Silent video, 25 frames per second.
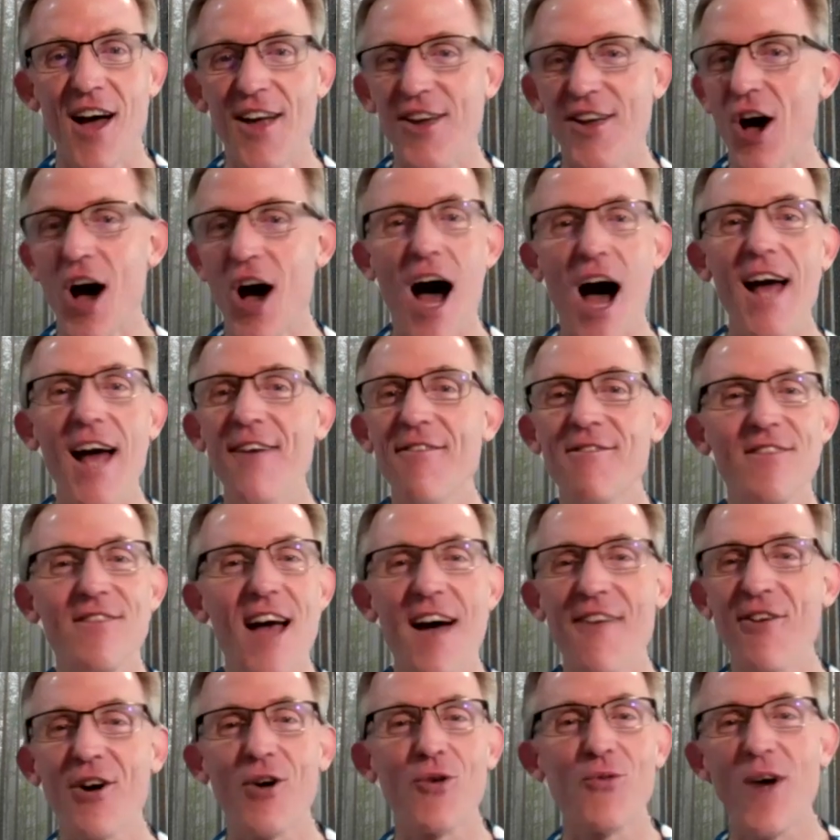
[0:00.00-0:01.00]
I have
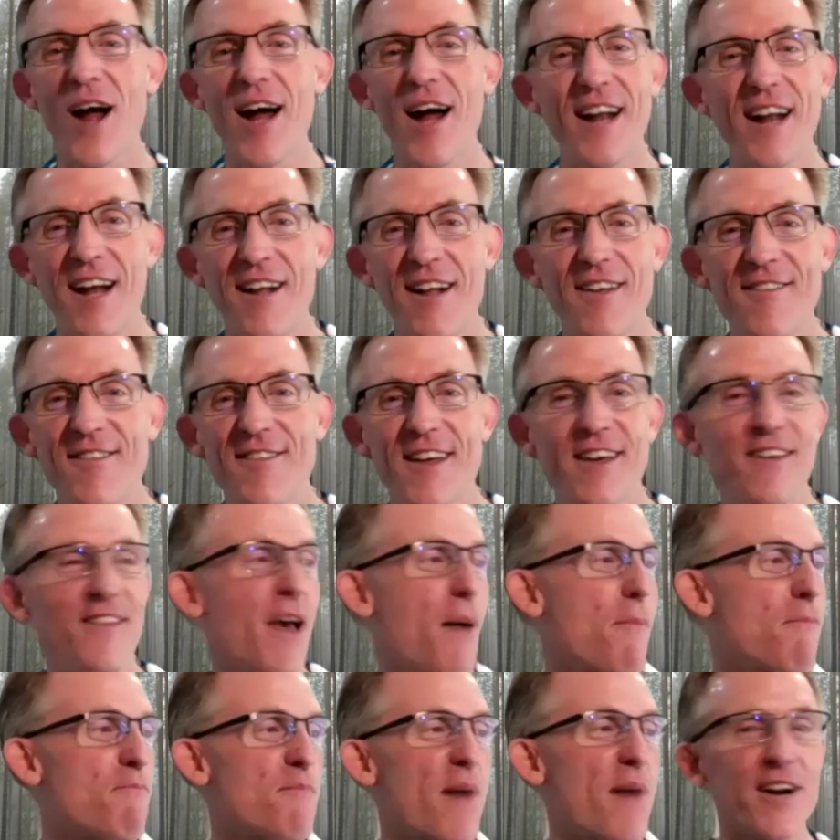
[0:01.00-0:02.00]
never read anything
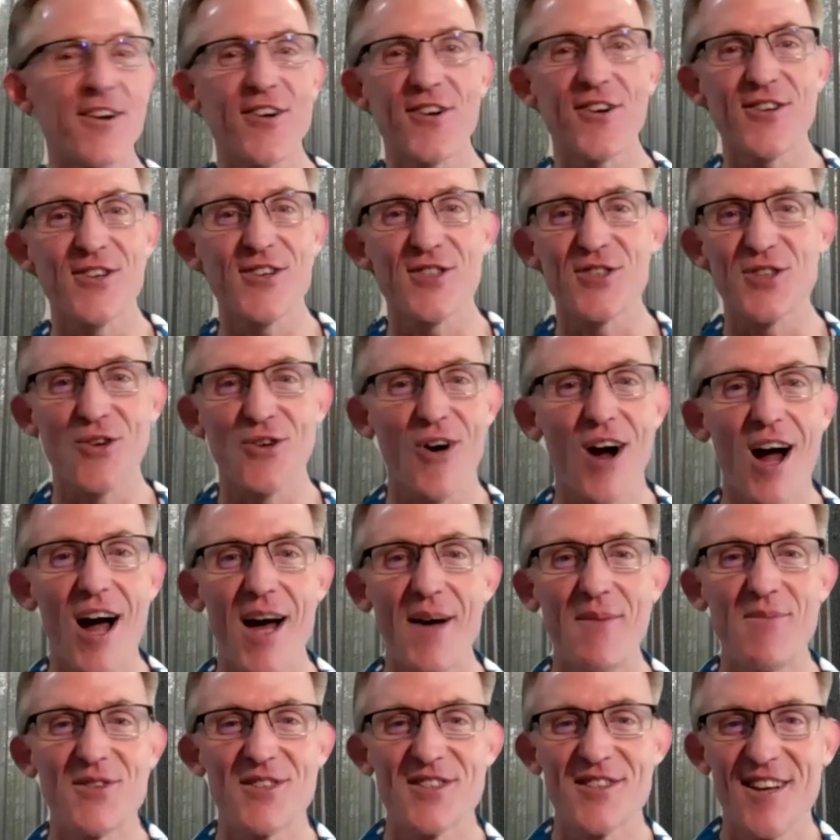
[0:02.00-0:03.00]
that better
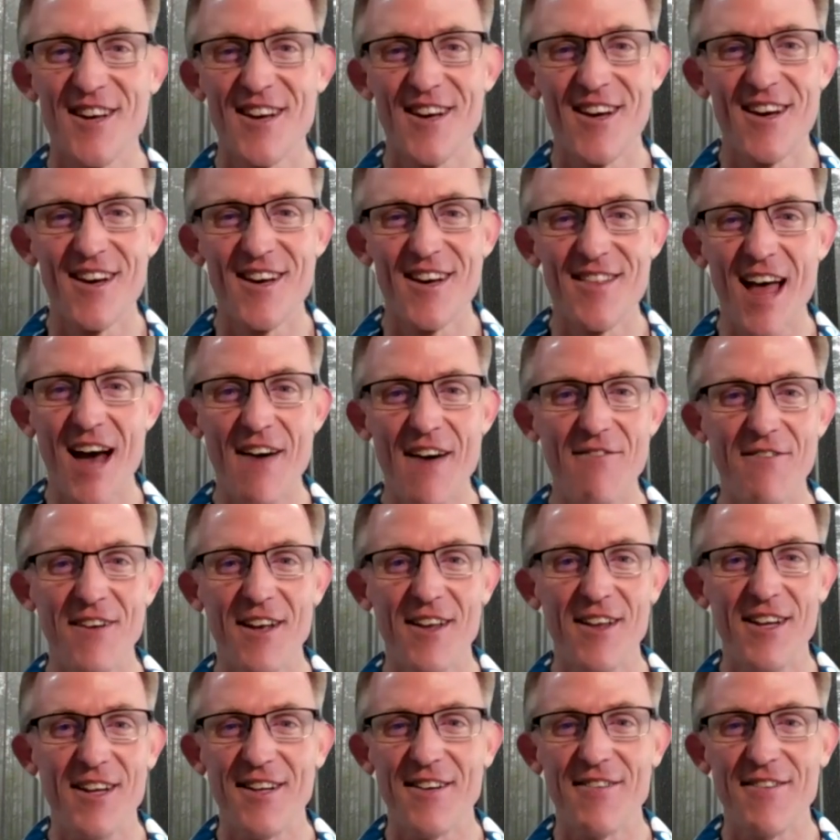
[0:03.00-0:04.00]
describes that
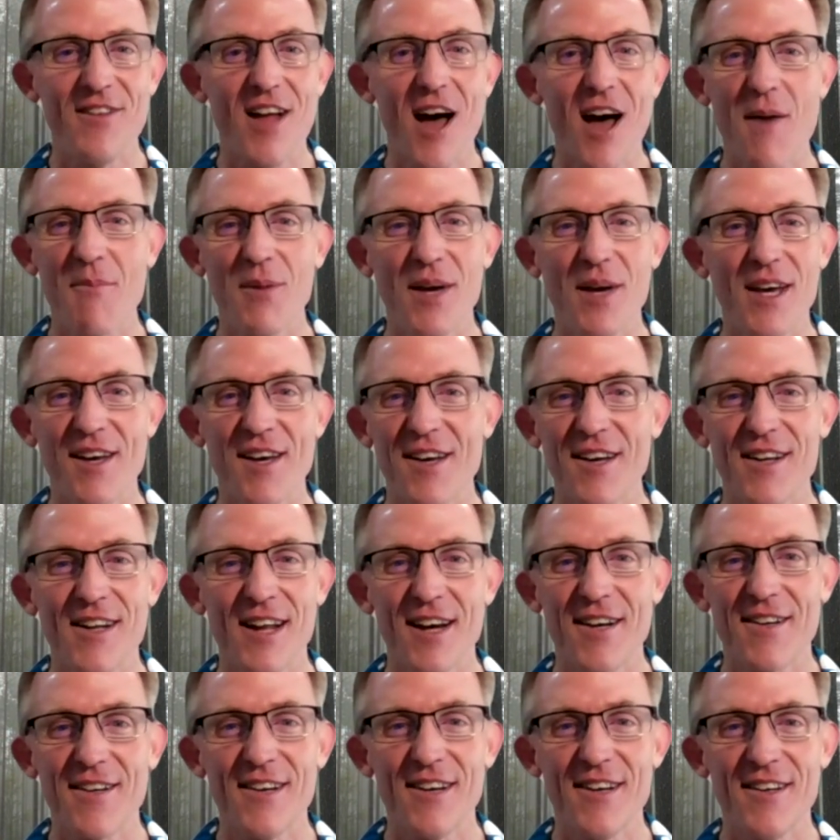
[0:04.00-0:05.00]
feeling of not being
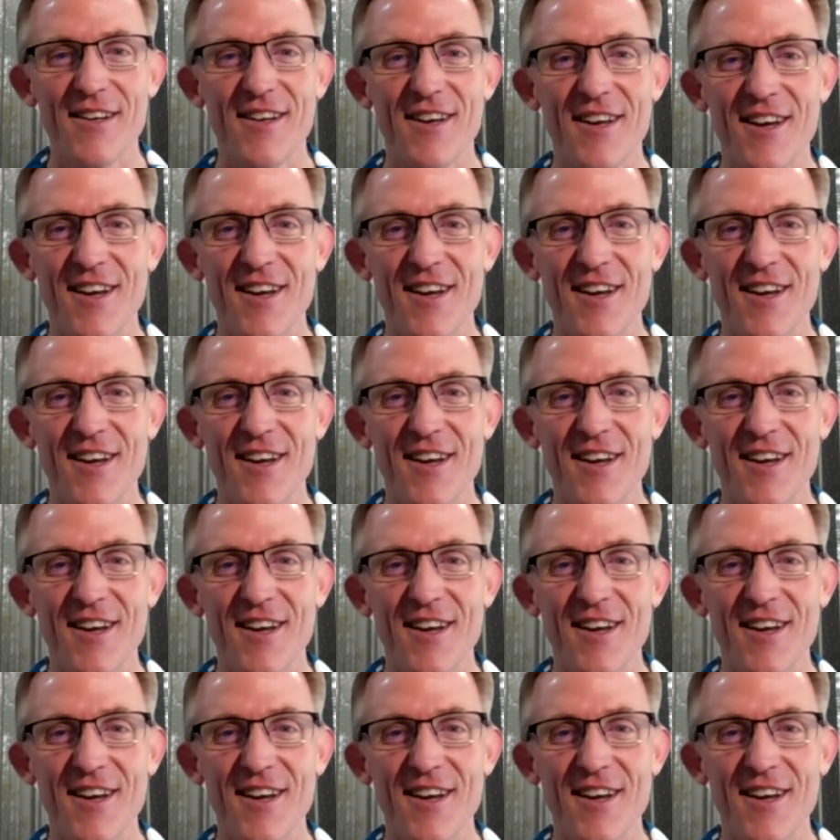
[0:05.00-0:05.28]
connected.